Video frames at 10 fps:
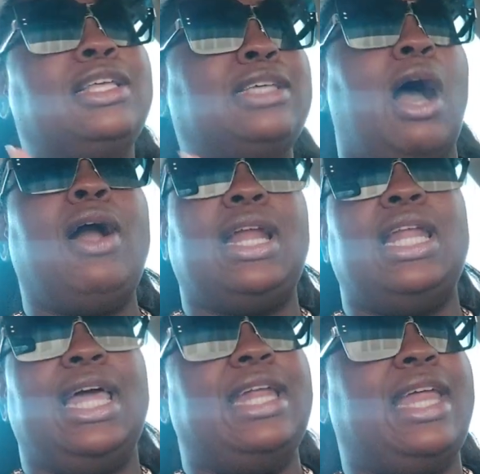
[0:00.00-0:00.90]
y'all gotta
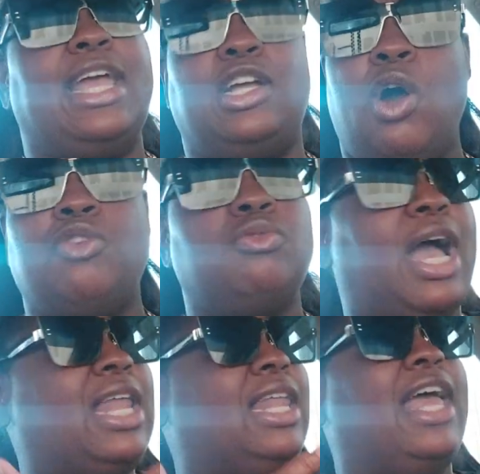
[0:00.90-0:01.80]
let that go. You
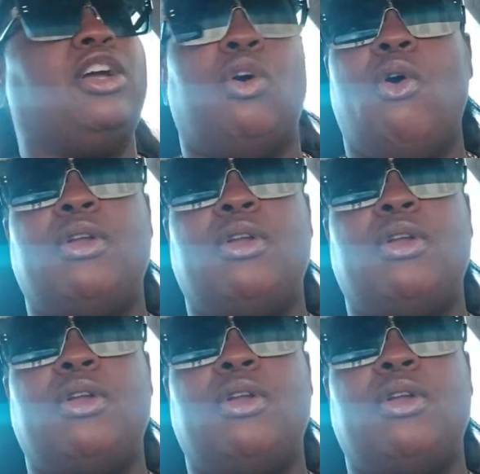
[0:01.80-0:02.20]
gotta let go